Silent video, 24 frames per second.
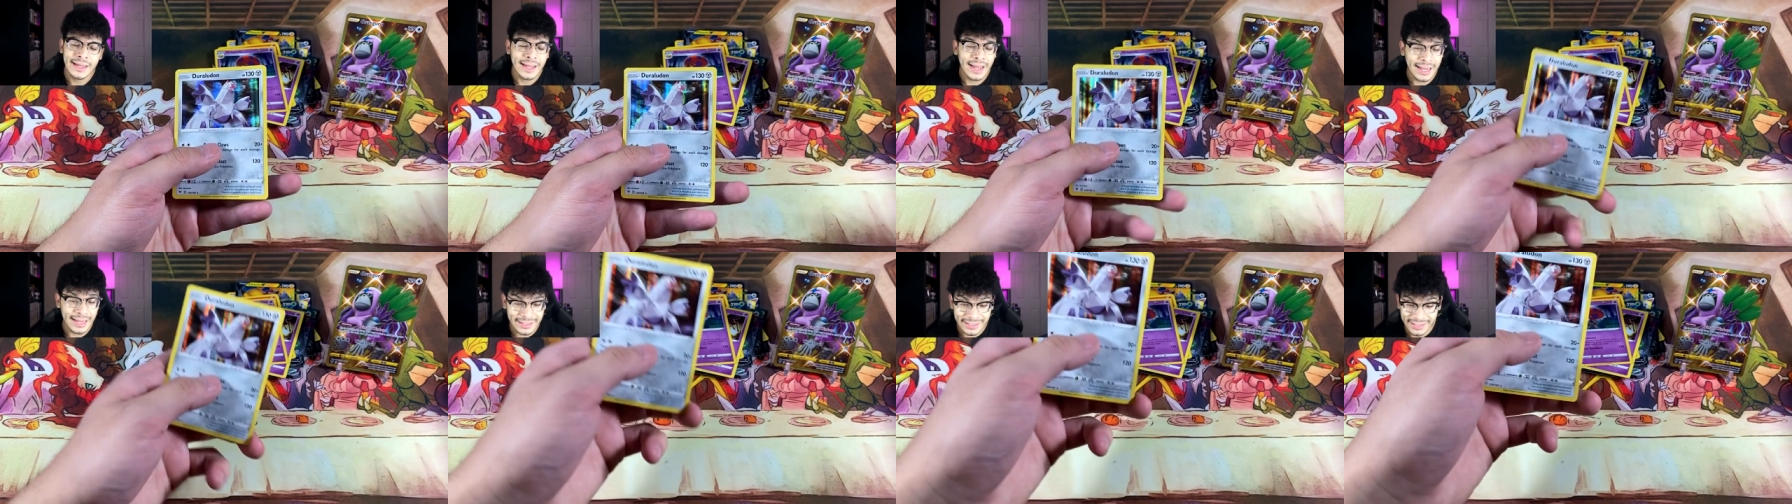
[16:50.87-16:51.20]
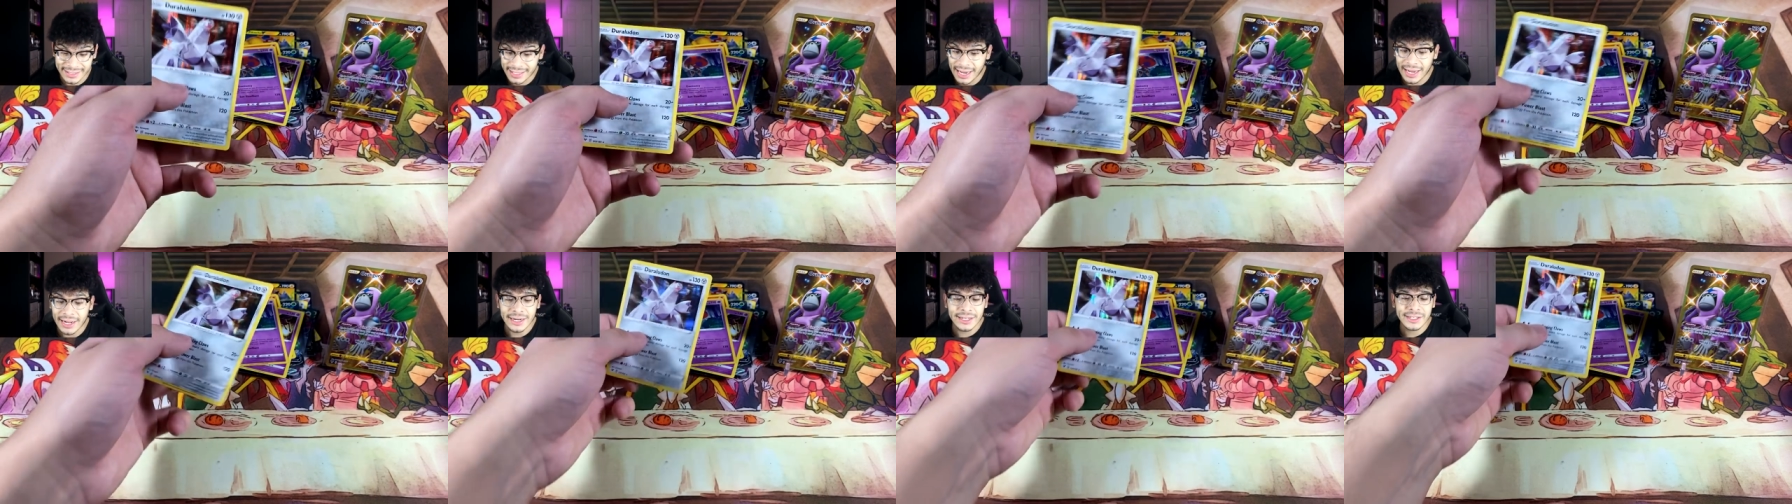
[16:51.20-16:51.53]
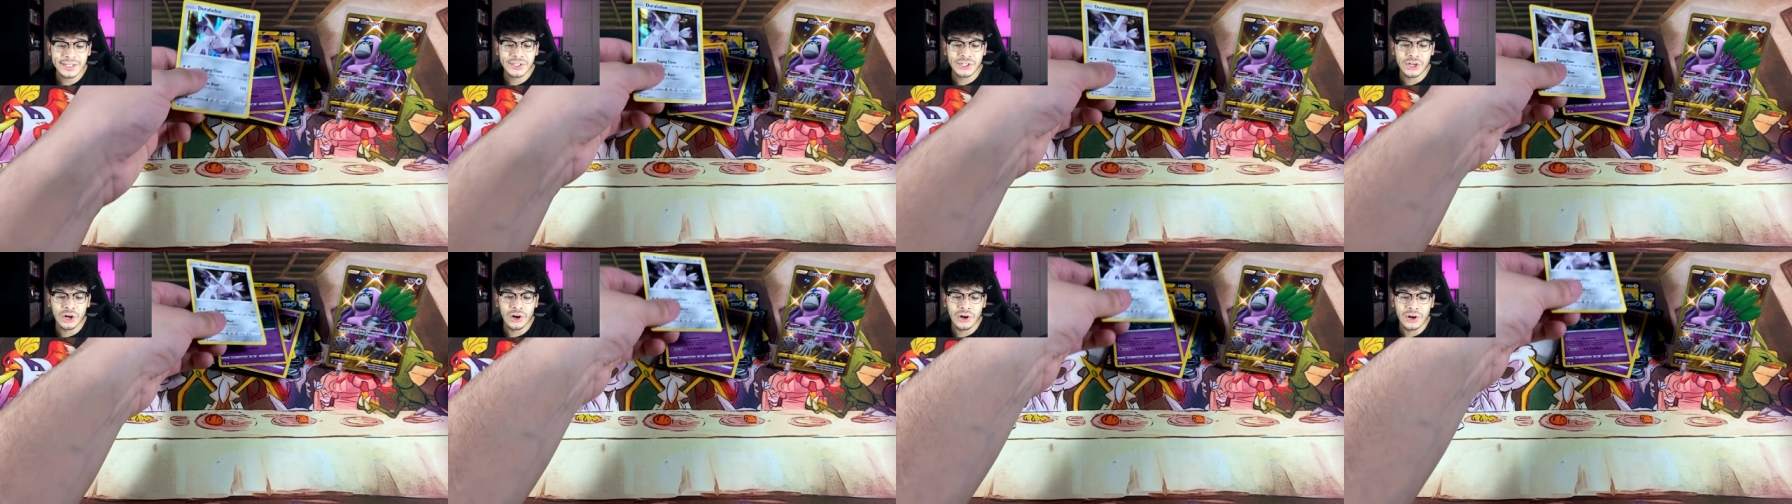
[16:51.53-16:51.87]
has done
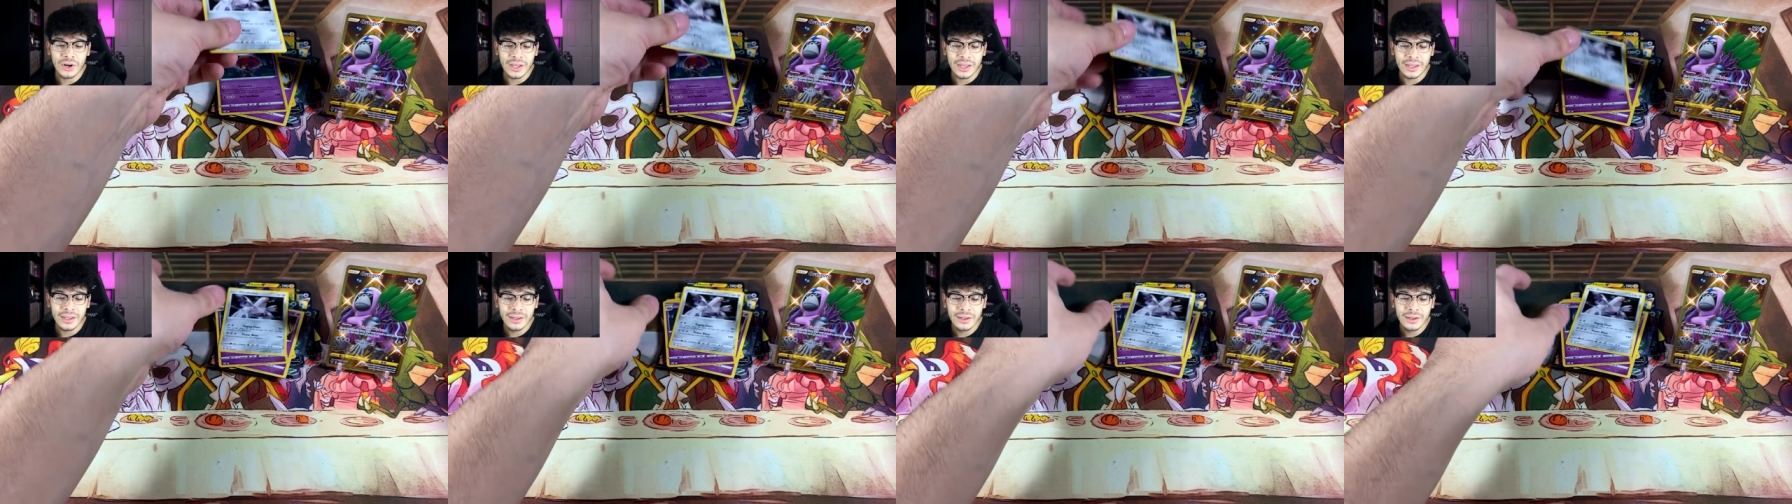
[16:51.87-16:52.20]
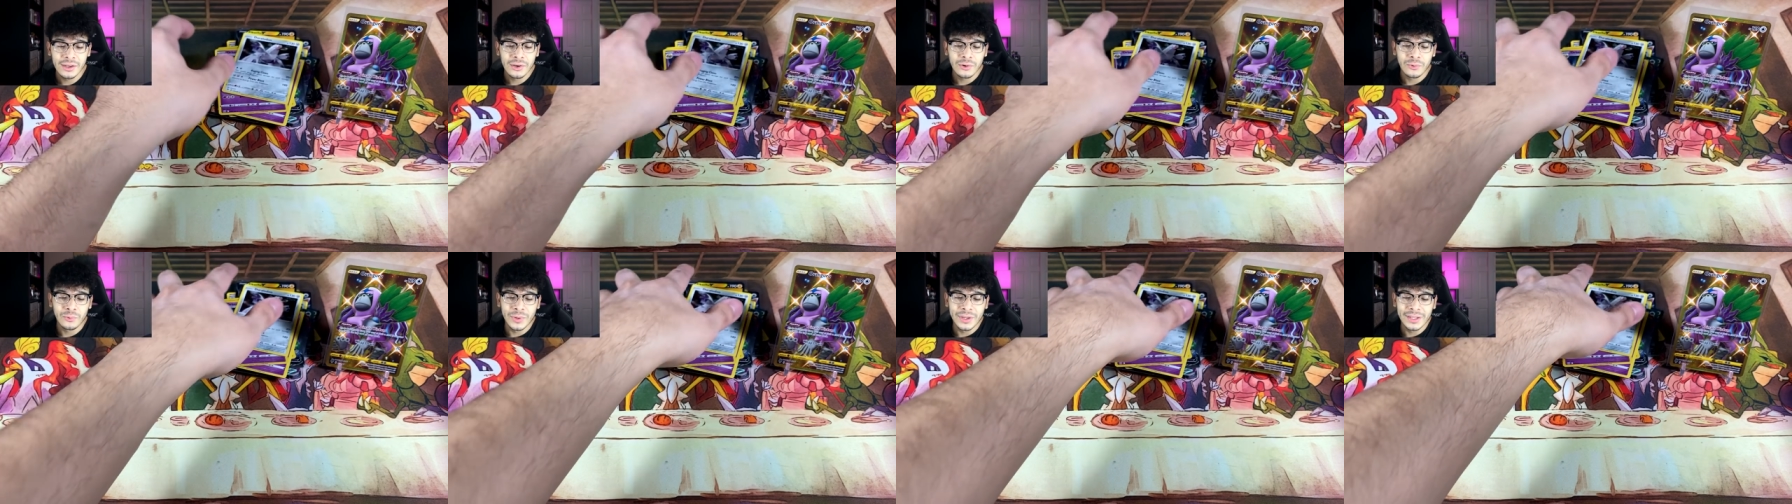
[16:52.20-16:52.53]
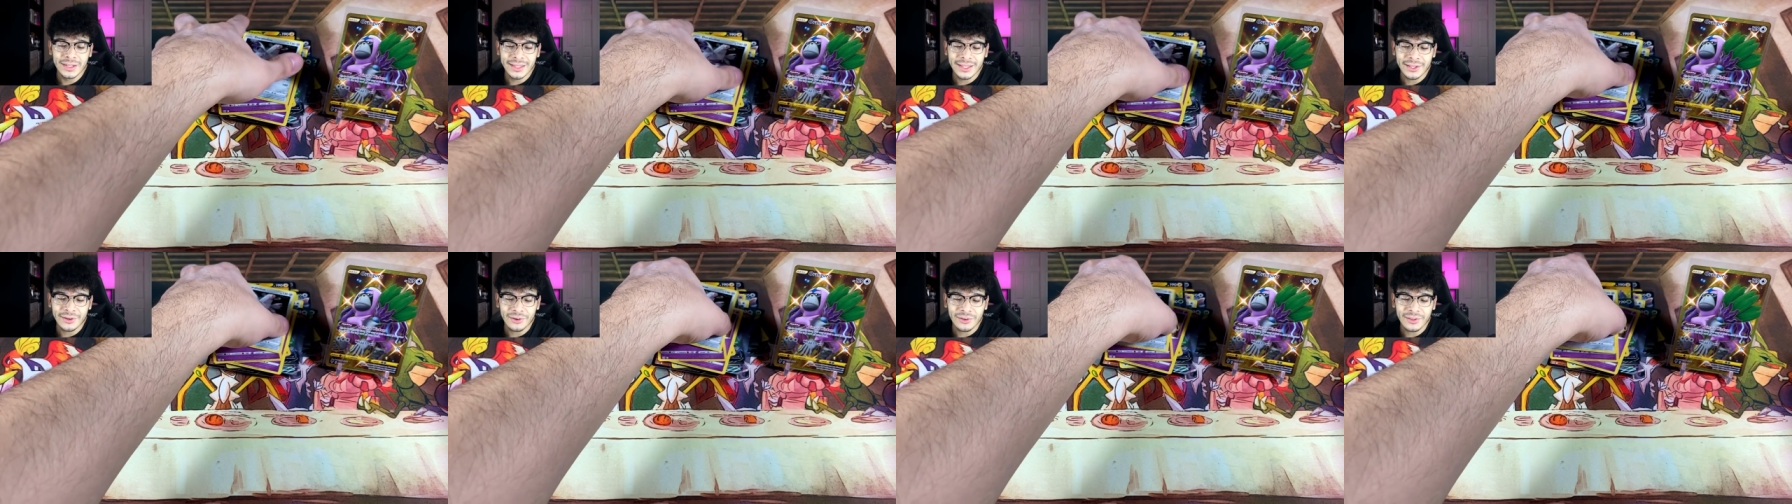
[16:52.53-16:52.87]
us dirty. We
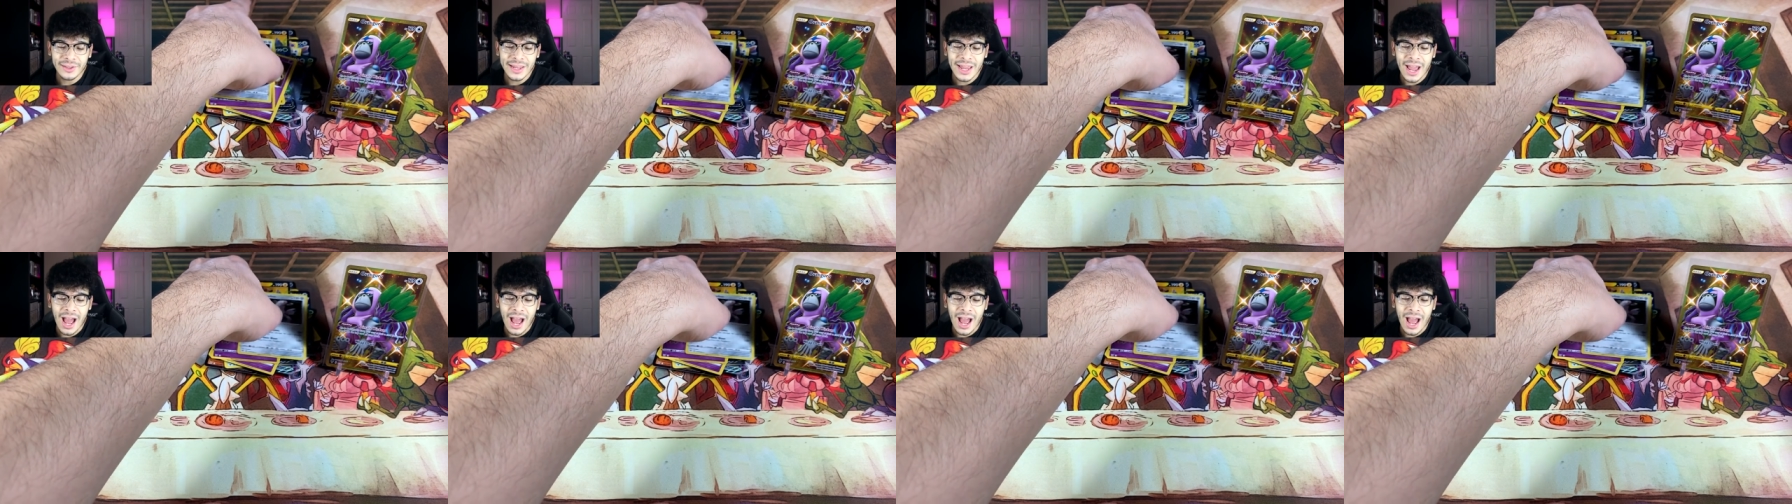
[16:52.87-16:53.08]
literally